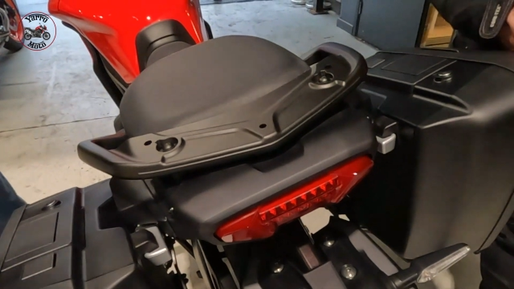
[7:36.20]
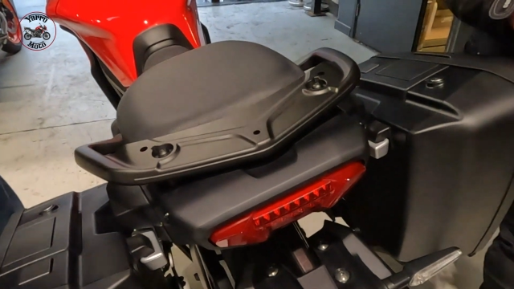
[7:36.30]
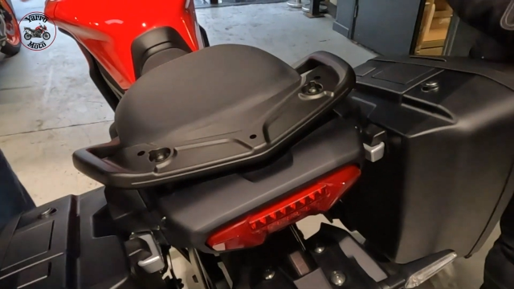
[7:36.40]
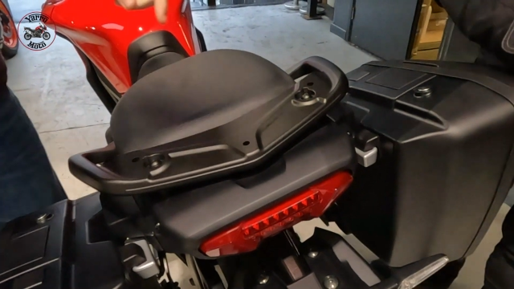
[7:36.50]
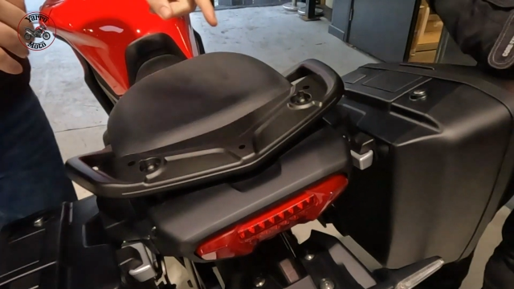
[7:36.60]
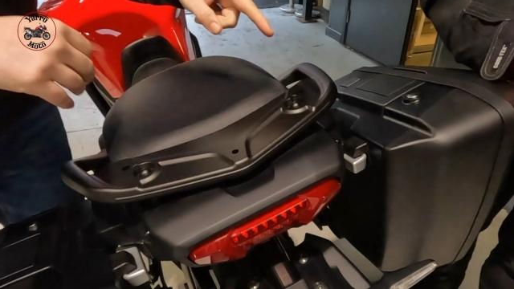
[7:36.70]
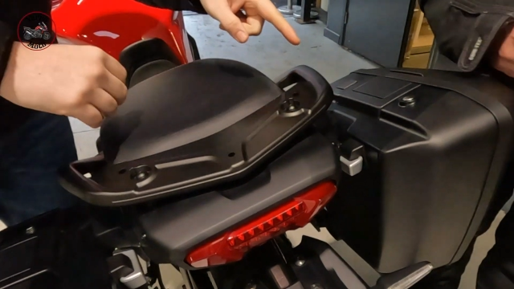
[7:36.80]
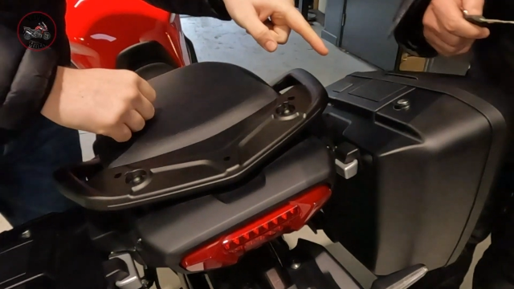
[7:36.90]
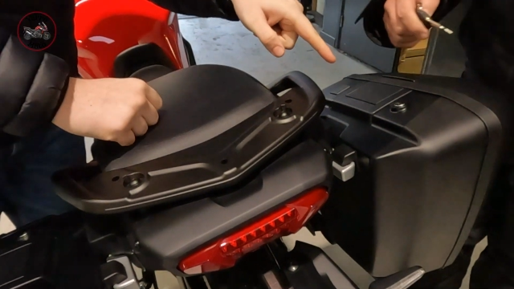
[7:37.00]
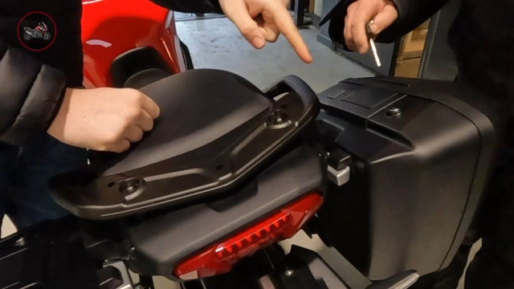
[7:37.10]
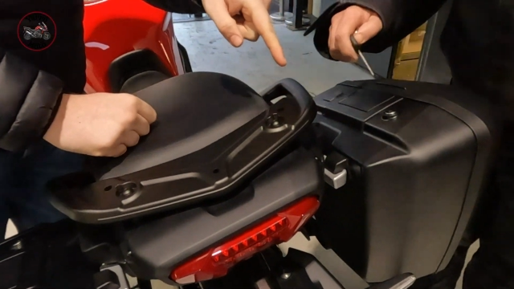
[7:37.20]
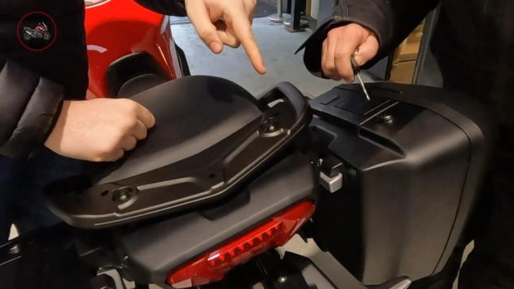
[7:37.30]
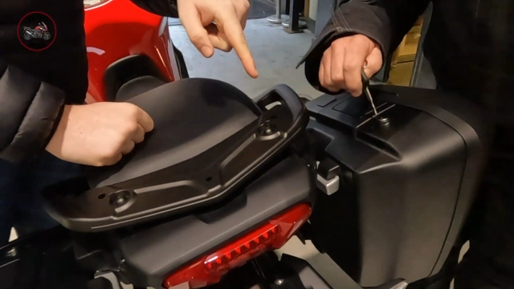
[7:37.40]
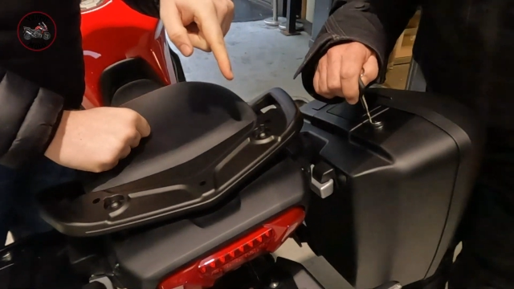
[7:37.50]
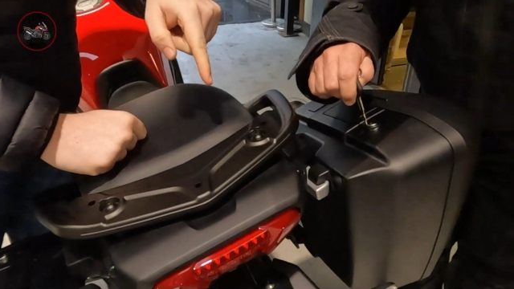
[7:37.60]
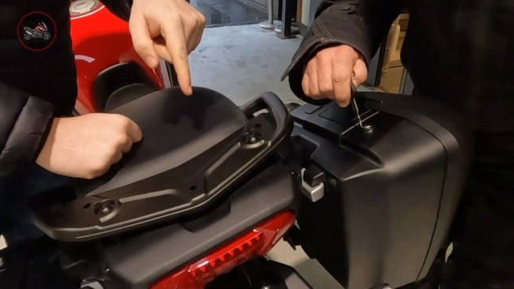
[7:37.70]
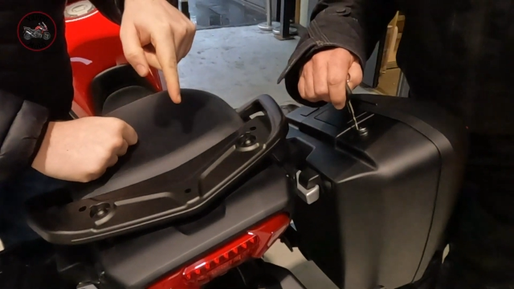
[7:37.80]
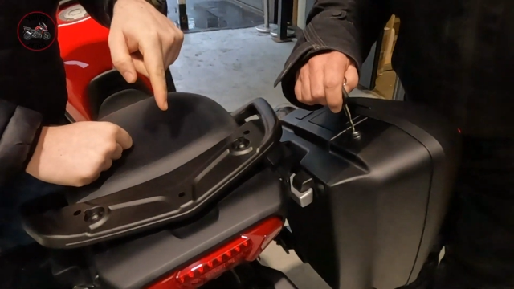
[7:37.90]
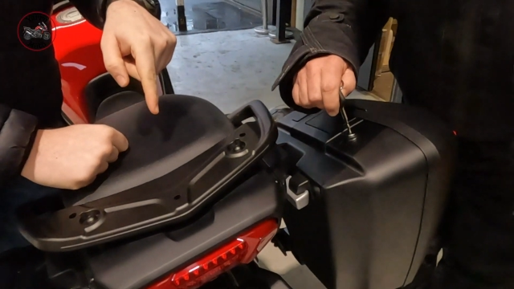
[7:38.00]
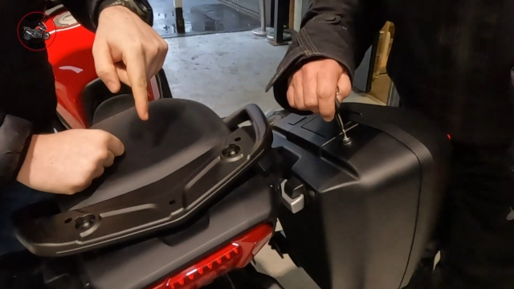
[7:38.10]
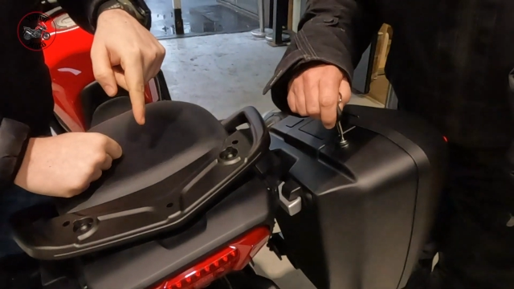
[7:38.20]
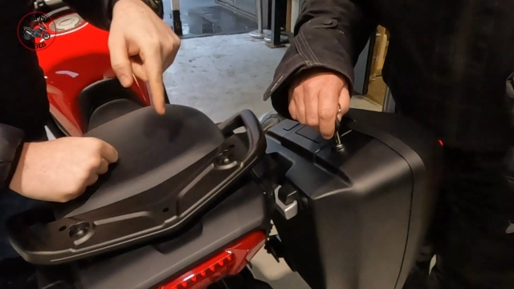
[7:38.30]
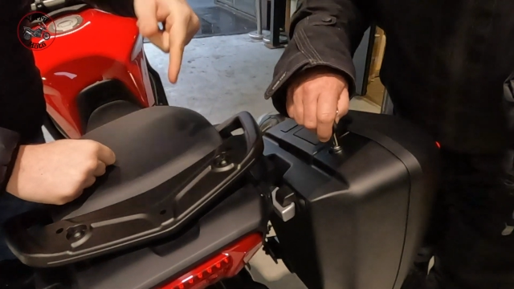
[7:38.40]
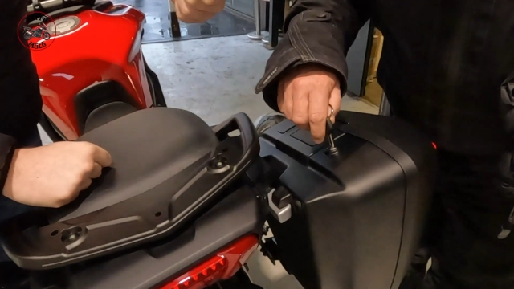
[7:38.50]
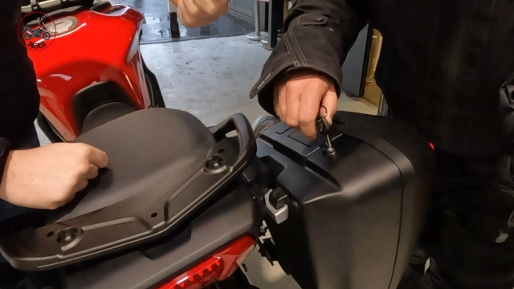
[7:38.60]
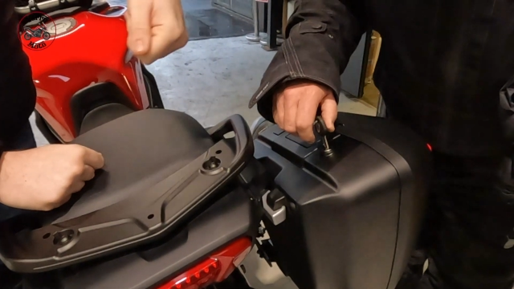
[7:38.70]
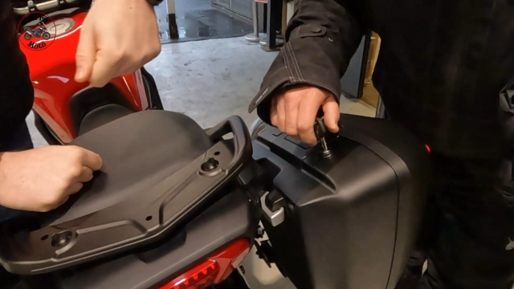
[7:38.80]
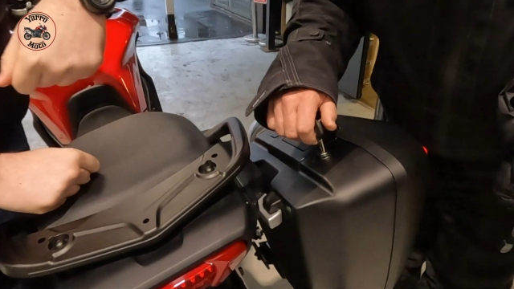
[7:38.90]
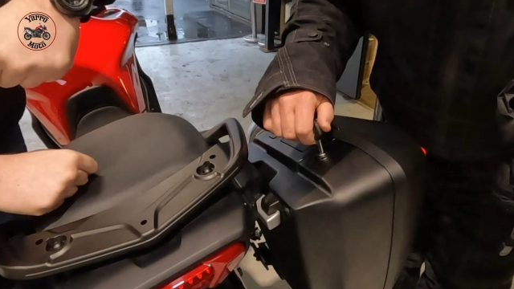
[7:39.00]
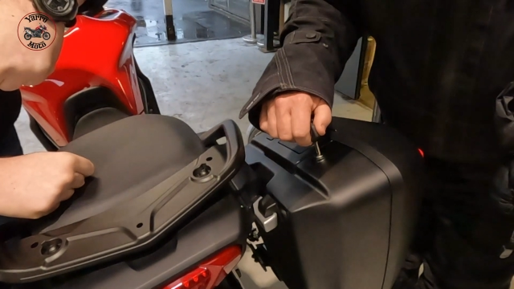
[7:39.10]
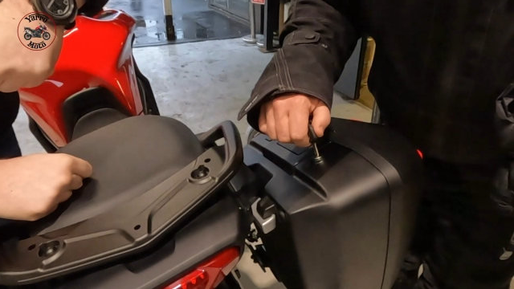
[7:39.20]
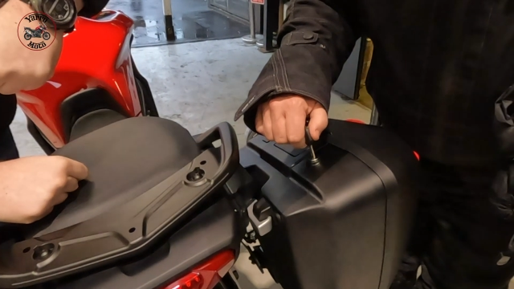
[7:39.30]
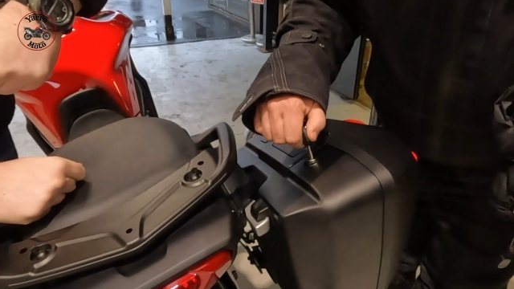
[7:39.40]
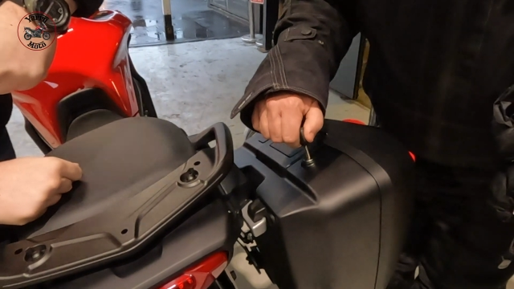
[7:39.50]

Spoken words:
(no speaker visible)